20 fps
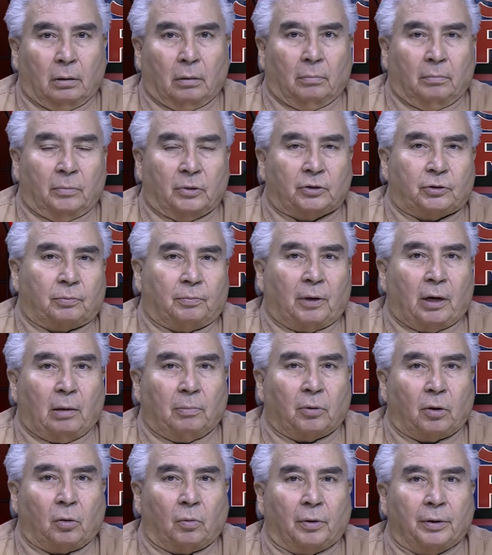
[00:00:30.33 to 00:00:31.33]
Mr.
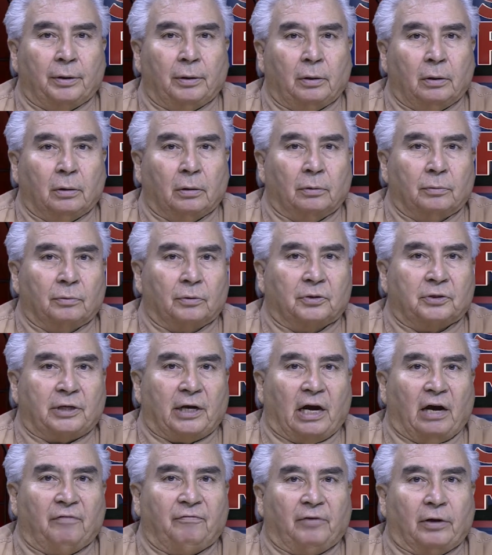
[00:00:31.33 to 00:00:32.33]
Bob Irwin, the
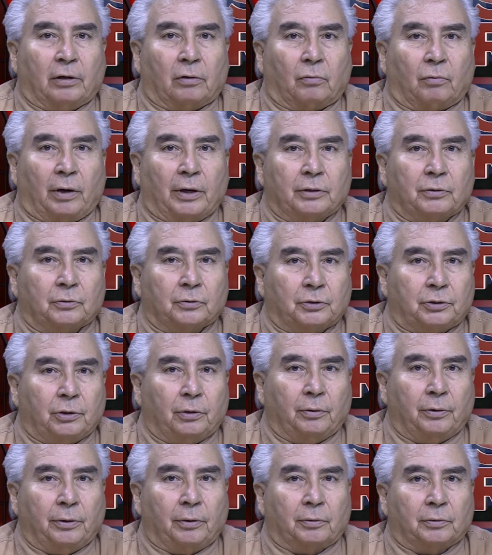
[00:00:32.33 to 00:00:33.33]
staff at Rigel
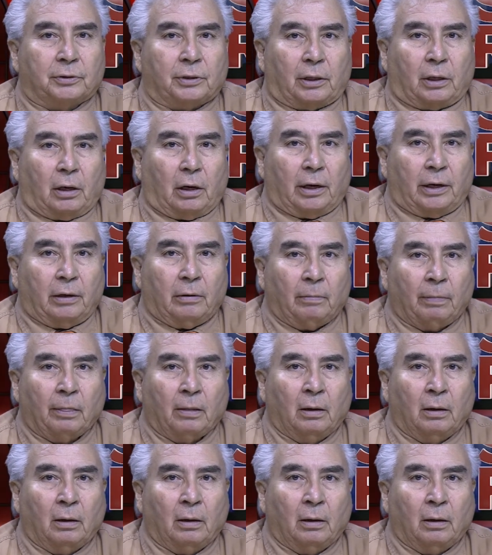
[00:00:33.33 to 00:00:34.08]
Studios, and I